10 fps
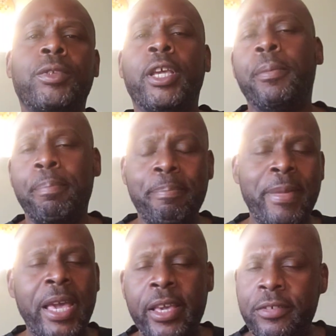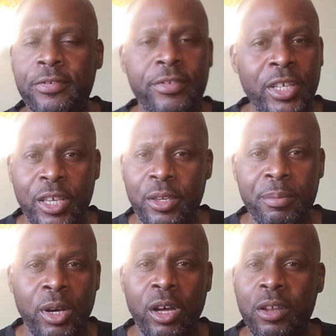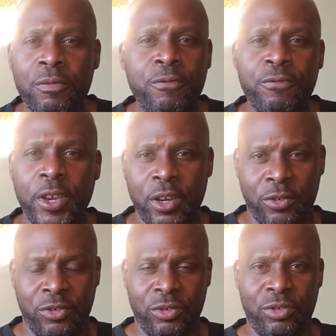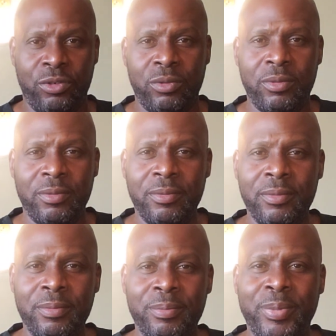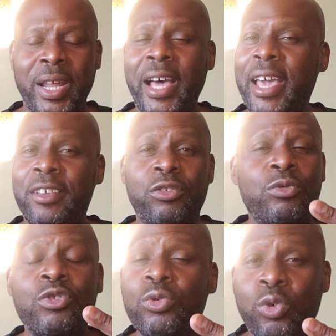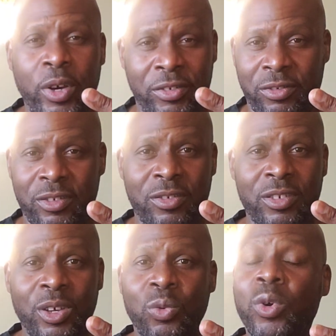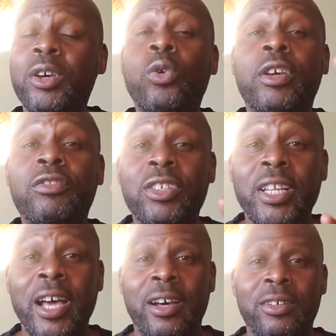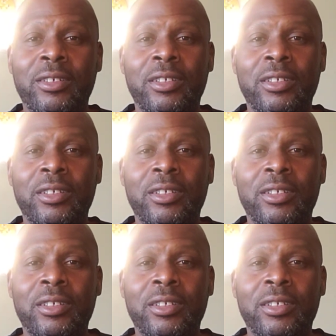It may seem unfair to you, but I ask you 2 questions. One question now.